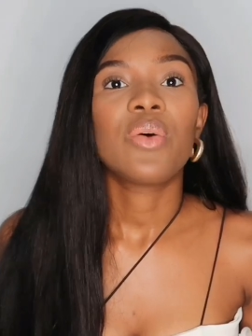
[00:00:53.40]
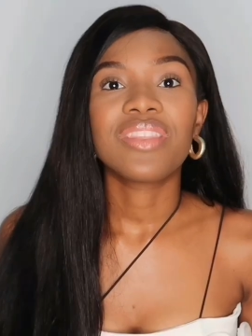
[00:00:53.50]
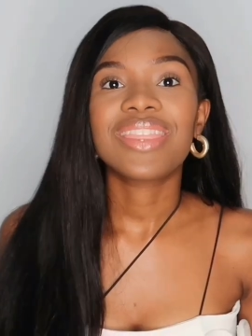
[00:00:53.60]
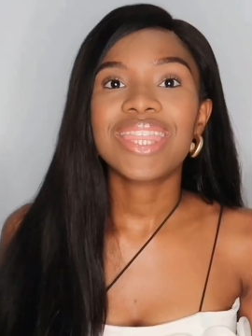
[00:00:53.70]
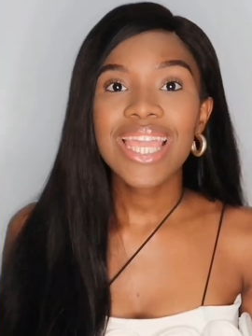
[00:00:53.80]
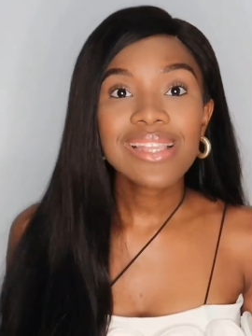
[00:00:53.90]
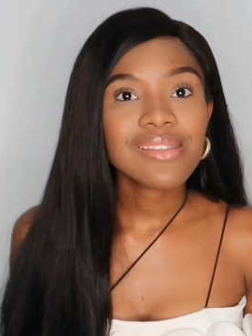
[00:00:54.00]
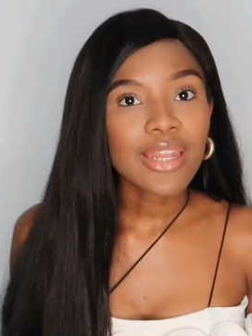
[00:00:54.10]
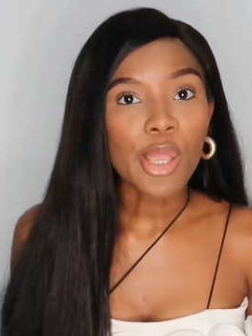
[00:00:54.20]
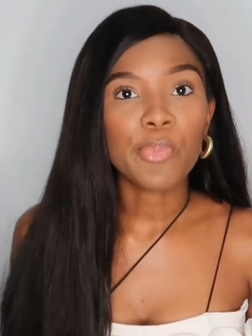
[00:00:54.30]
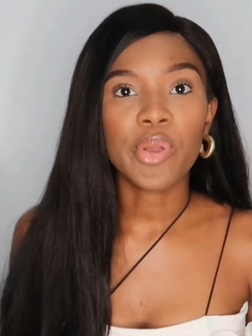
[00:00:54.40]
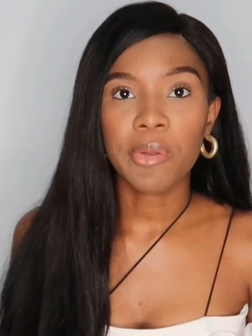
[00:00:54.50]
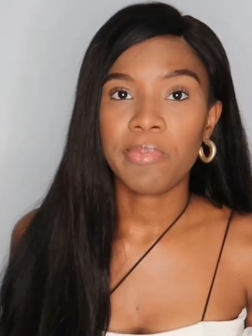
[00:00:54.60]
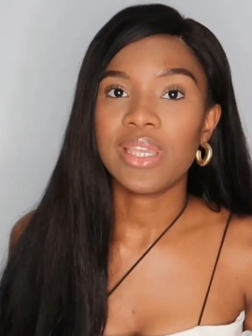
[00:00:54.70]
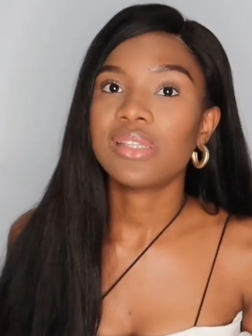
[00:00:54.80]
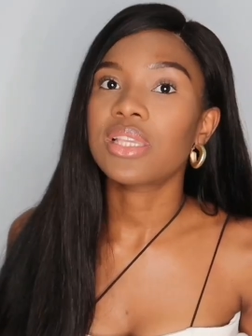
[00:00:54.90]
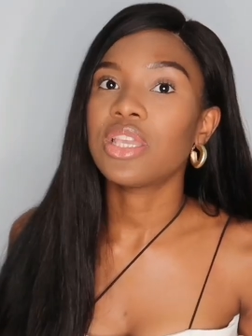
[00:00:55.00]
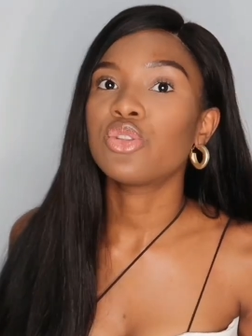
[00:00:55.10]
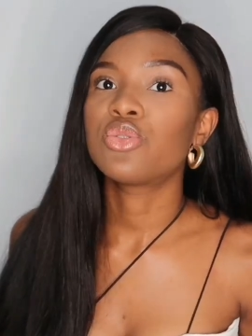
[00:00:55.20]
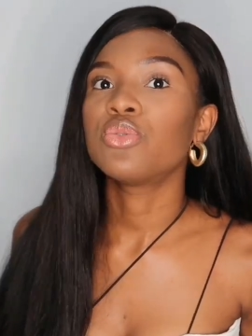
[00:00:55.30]
the things that I prep my
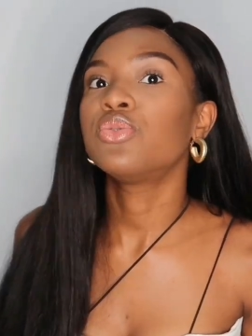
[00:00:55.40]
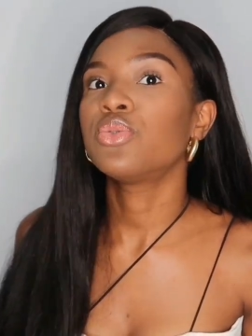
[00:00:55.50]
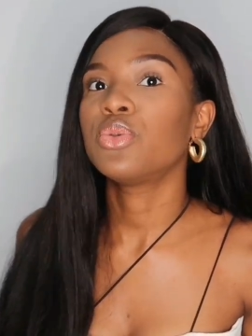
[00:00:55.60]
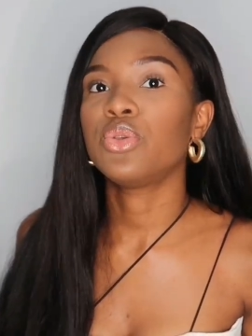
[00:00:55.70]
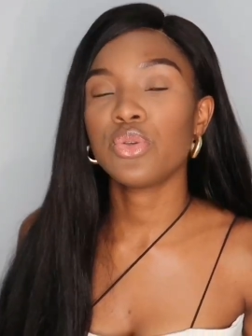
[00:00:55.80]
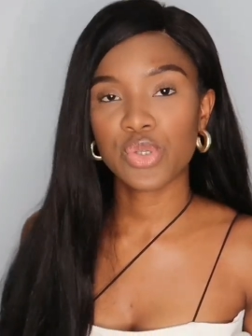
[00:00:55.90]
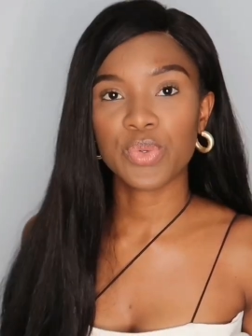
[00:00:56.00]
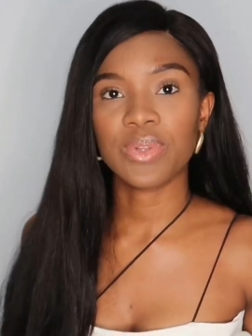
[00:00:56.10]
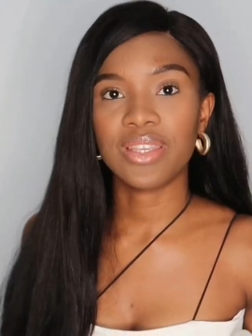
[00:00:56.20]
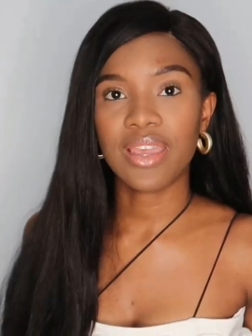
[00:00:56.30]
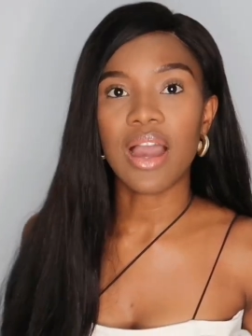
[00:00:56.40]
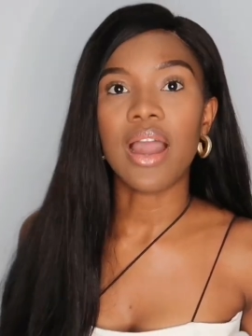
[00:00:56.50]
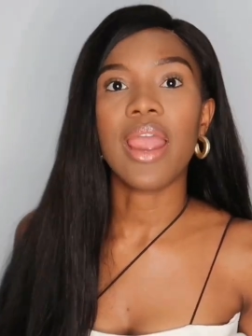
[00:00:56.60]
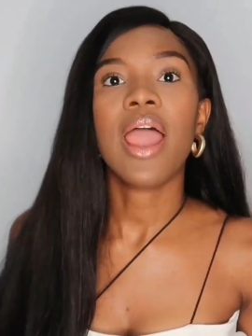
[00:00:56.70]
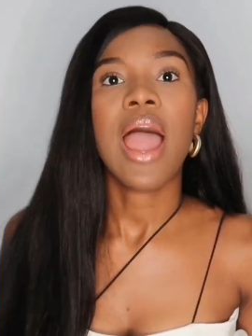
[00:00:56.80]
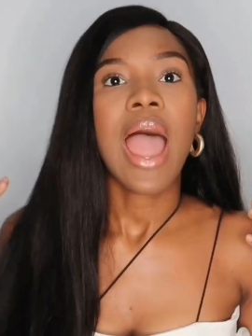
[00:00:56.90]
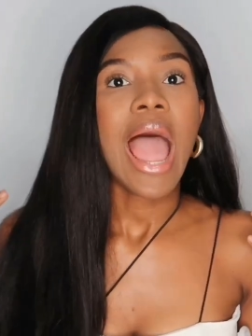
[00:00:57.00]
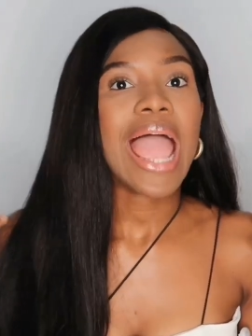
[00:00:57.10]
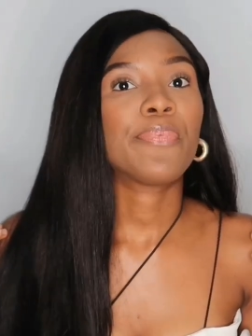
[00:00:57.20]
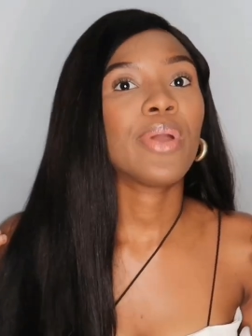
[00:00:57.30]
skin to do usually are,
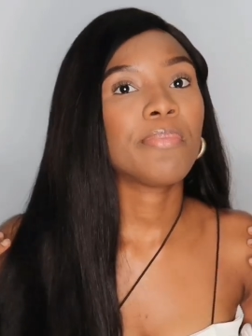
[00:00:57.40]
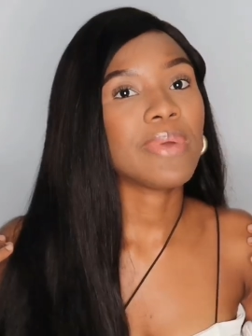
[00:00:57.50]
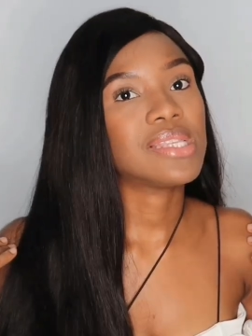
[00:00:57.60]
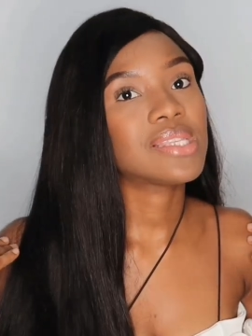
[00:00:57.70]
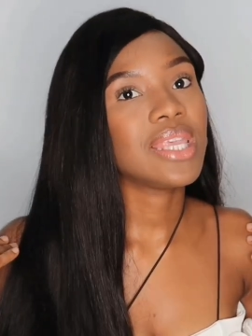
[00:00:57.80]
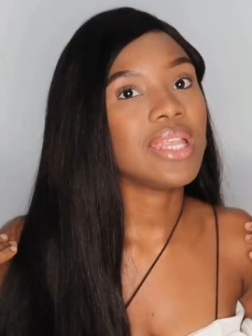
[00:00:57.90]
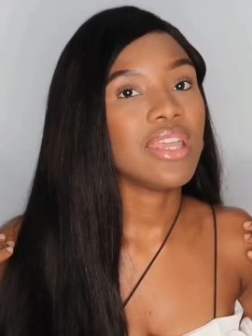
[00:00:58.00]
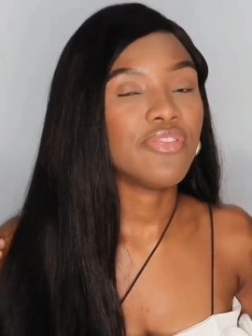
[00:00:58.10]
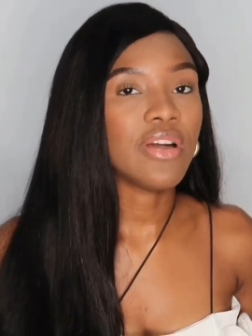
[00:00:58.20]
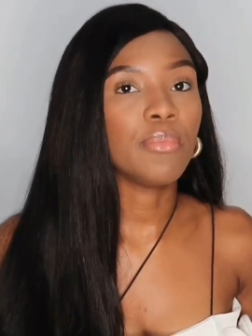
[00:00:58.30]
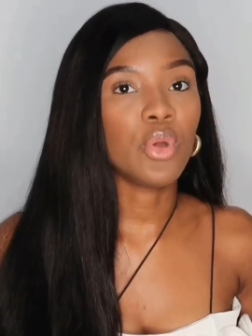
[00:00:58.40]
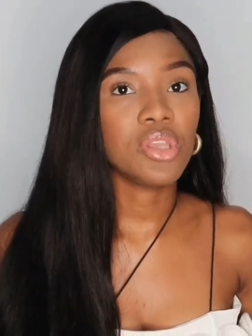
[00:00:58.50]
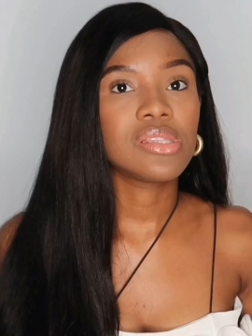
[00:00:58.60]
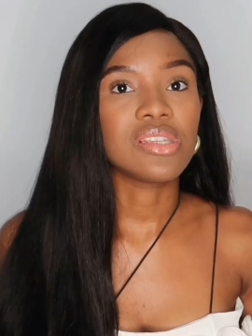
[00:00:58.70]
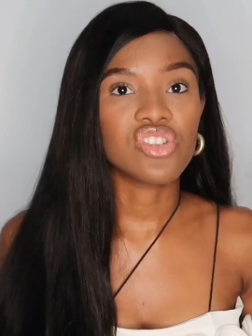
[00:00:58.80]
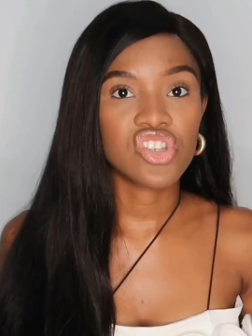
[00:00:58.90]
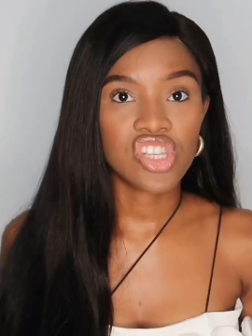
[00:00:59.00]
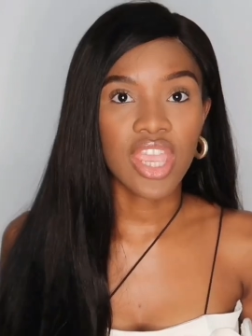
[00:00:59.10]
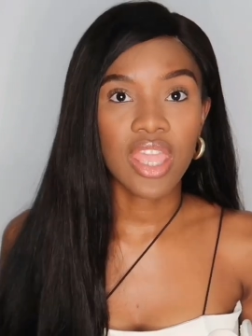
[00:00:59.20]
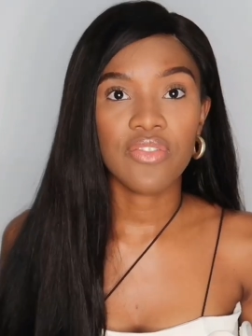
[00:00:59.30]
I prep my skin if I'm going to
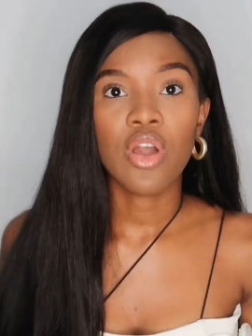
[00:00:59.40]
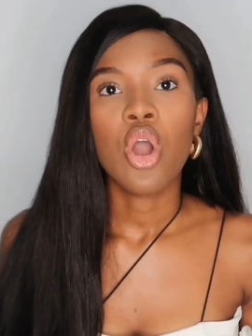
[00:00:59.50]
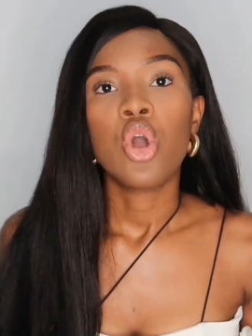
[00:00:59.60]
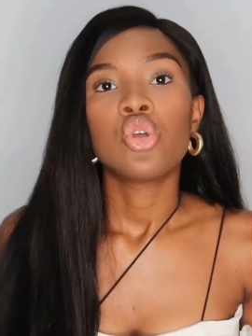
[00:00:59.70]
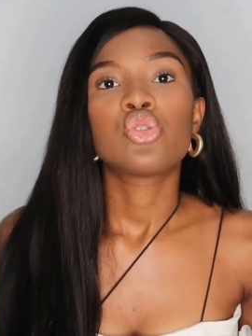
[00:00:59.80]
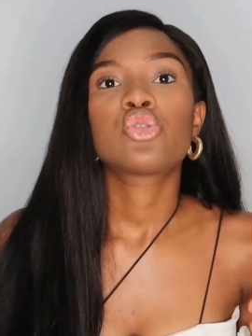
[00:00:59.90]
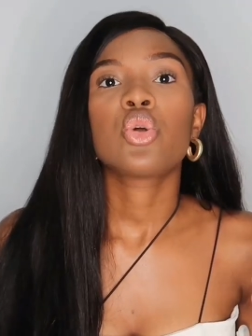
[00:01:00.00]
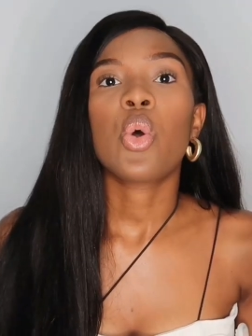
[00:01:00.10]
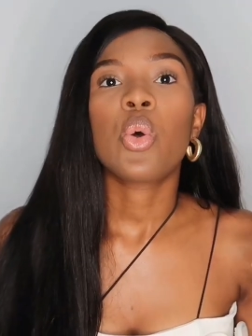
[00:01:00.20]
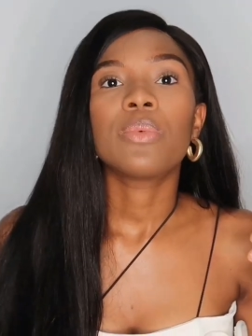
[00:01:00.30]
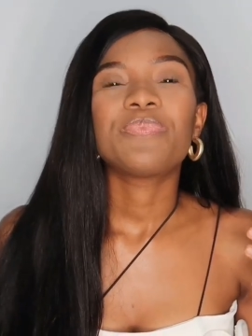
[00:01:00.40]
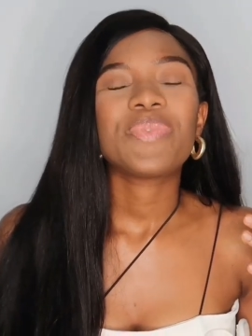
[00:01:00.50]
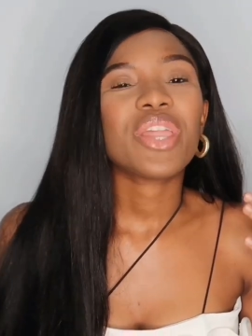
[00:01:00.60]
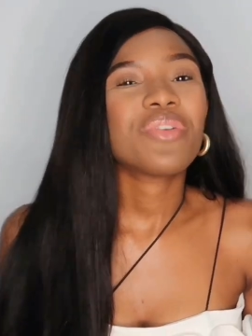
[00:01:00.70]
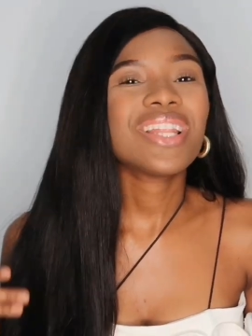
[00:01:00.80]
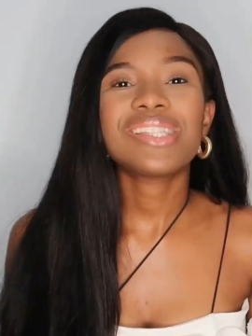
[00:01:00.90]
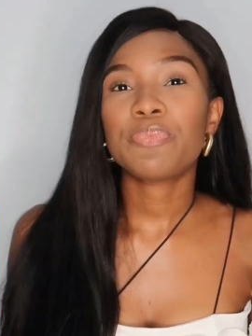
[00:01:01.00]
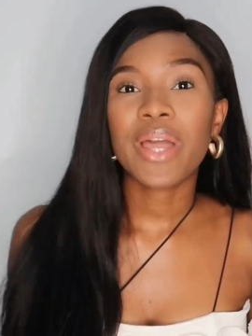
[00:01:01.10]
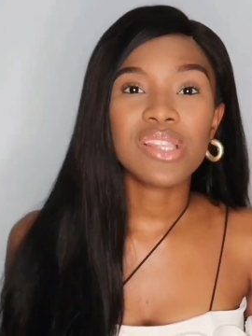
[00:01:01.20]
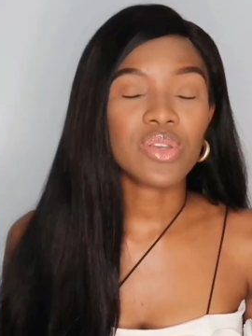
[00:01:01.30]
shave. So it really
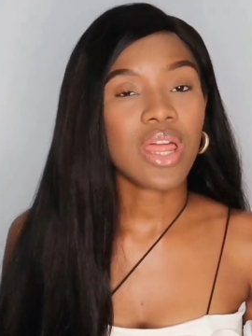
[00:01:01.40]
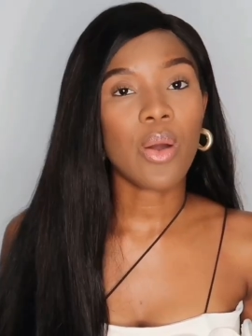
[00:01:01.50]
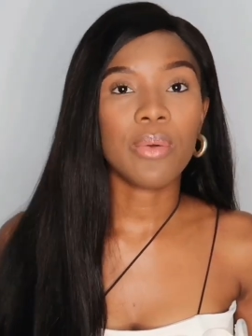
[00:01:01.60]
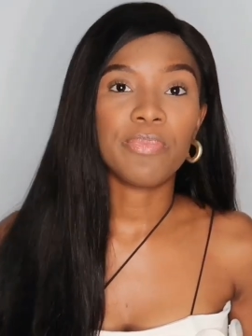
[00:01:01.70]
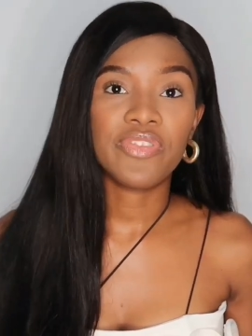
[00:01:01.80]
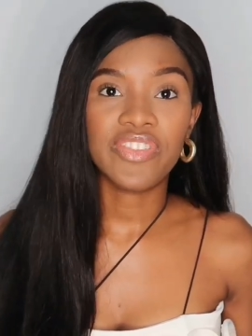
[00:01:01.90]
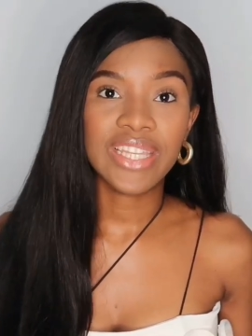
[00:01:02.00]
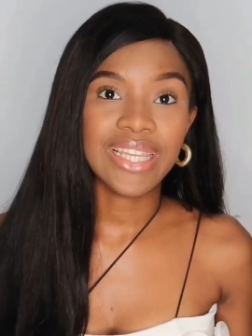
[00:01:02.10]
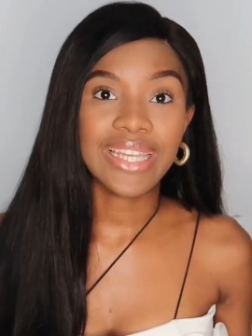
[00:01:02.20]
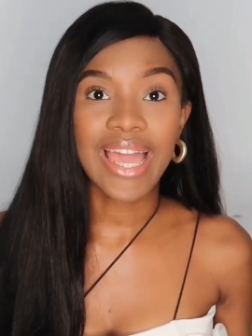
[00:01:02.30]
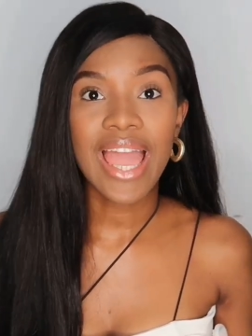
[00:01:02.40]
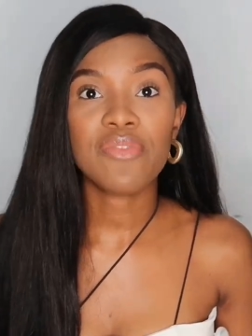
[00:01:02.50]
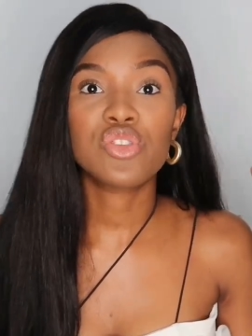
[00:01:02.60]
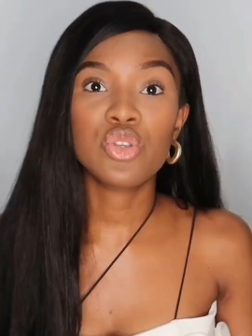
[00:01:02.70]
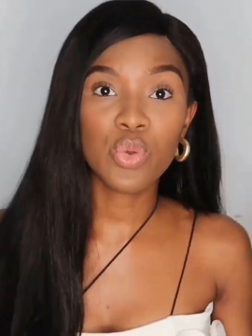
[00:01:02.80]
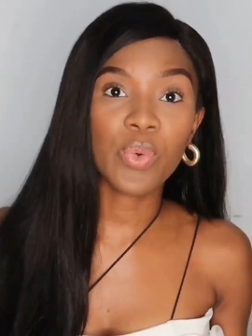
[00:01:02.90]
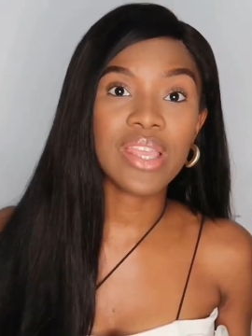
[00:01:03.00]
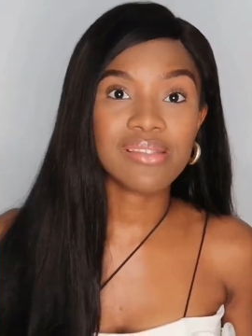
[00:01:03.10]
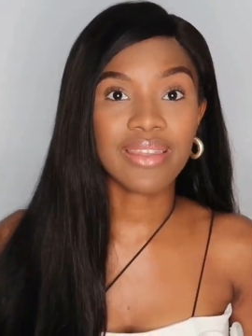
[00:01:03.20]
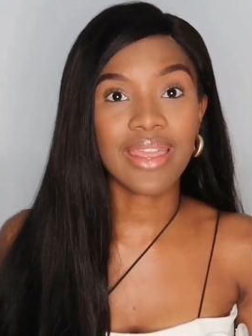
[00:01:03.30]
depends on how I'm feeling. I have two
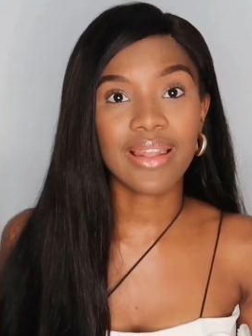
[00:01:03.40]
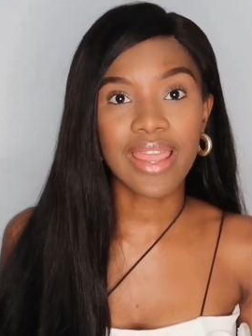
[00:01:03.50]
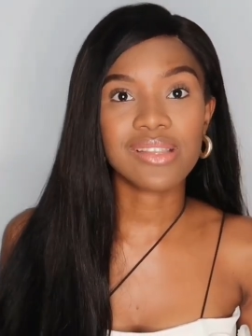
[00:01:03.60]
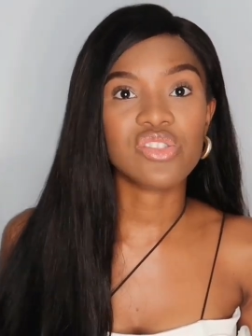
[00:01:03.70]
ways that I like to